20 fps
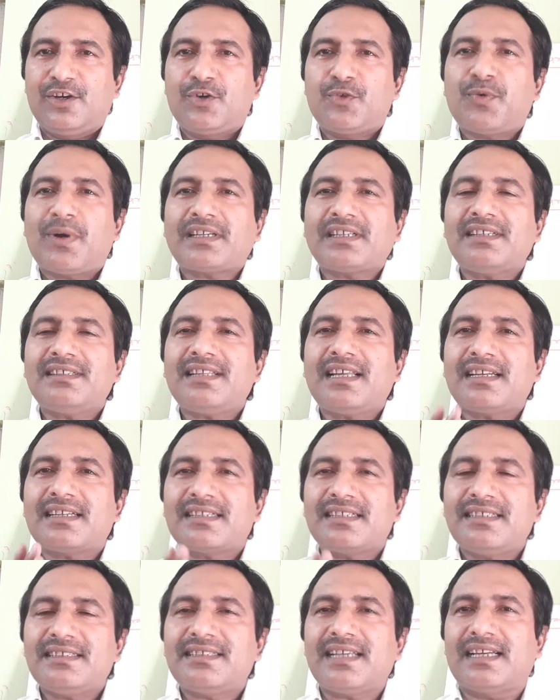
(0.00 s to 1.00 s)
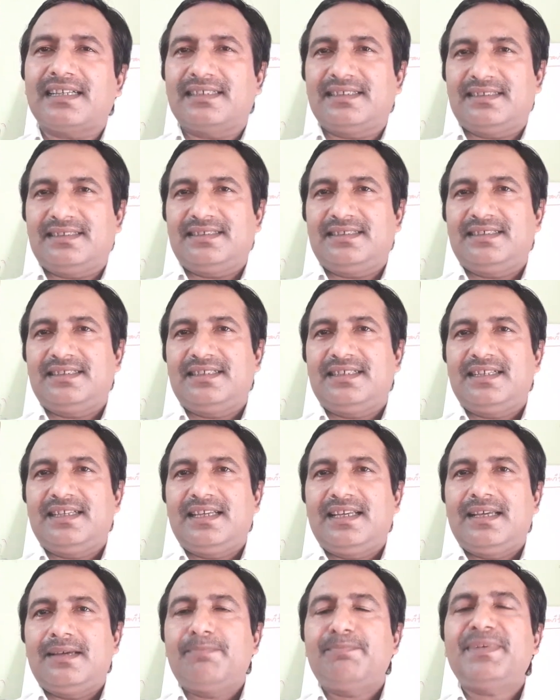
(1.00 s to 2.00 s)
What is the reason
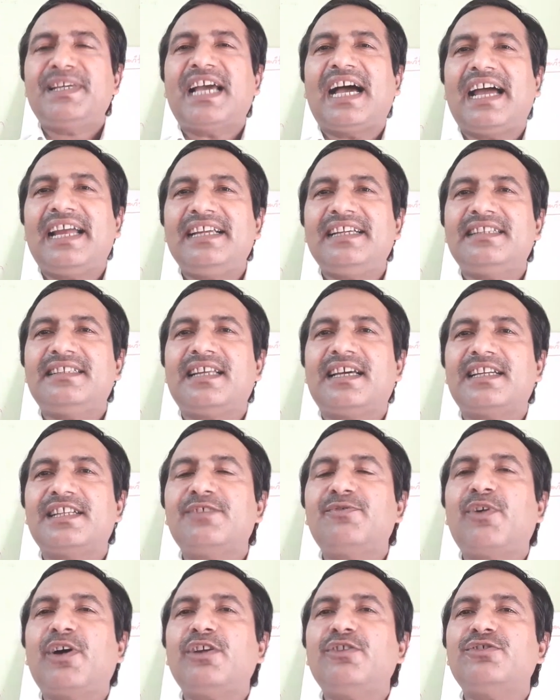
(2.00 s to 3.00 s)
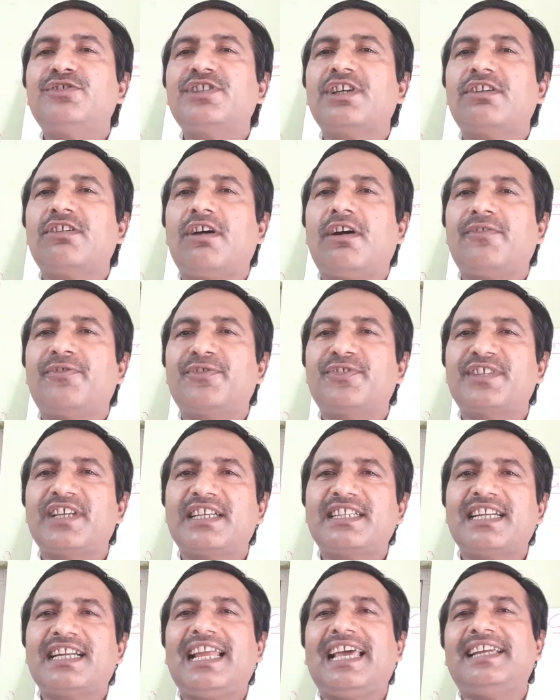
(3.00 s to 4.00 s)
behind the revolution of
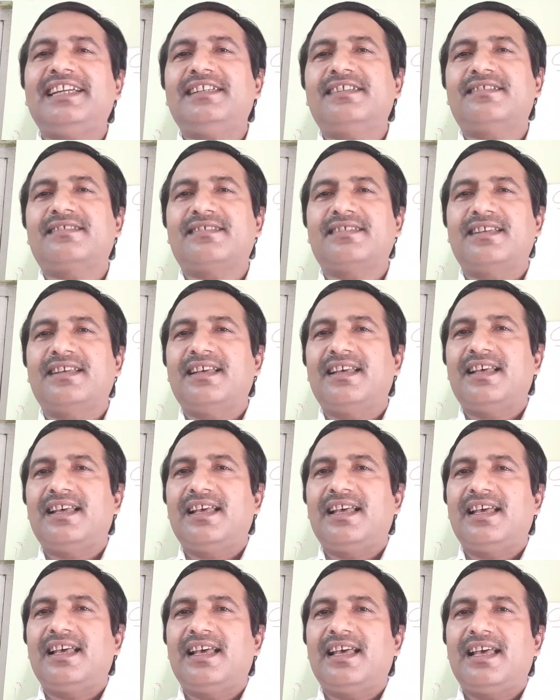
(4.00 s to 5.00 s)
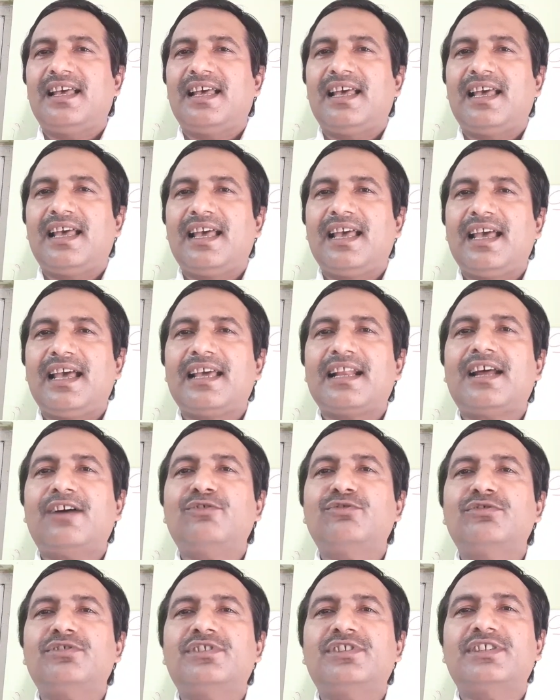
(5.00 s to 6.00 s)
satellites
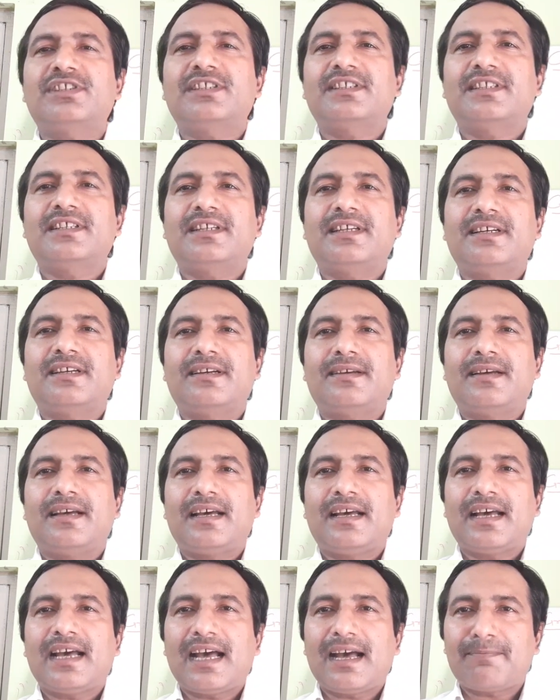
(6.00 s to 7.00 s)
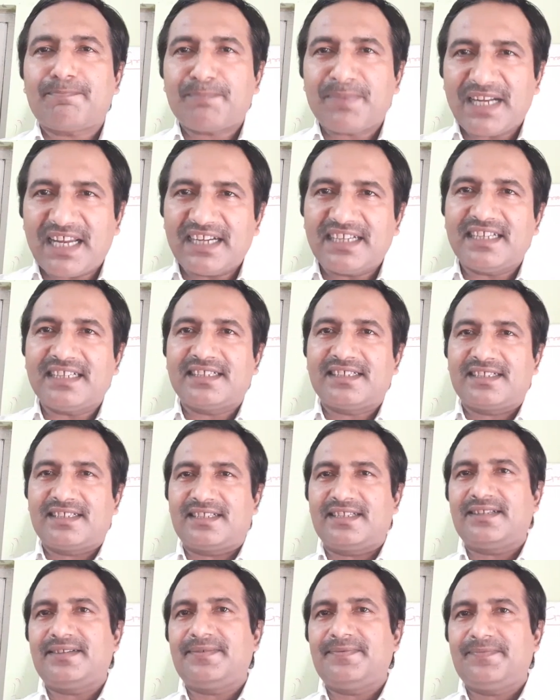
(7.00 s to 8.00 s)
around a
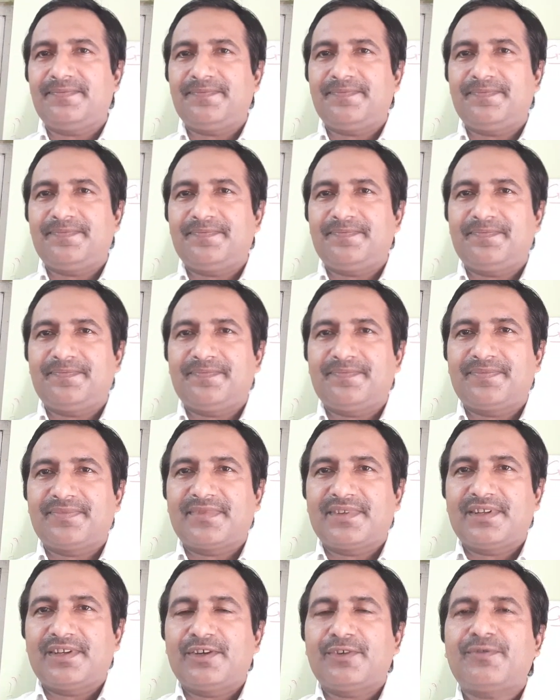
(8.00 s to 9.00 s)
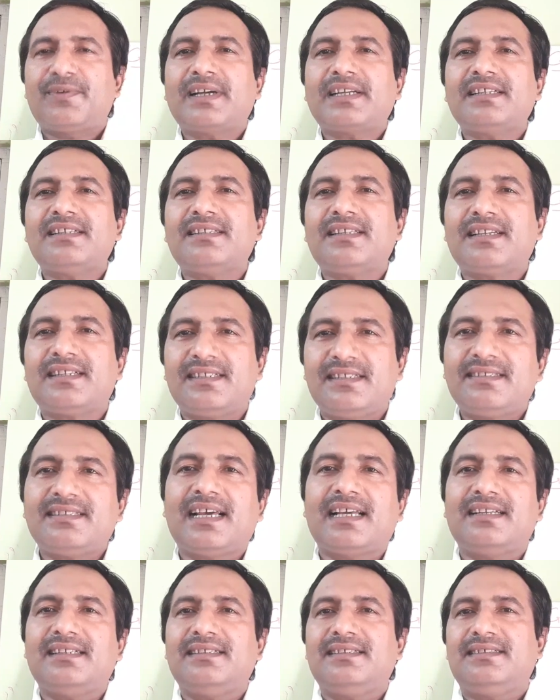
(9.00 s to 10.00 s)
planet? What is the
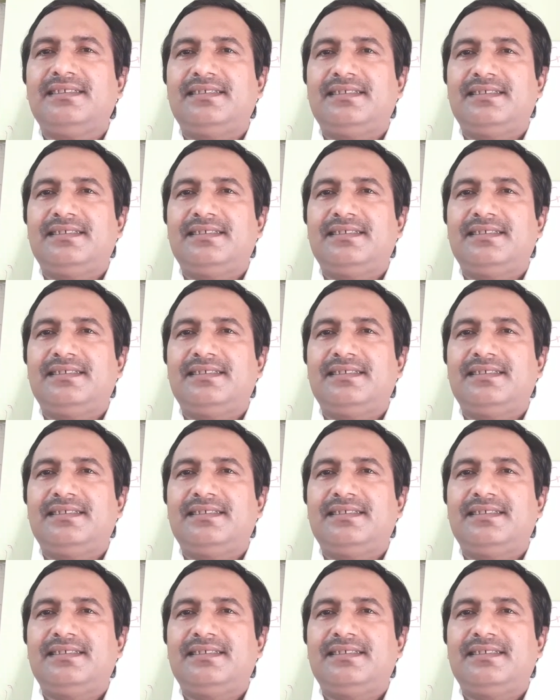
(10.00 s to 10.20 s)
reason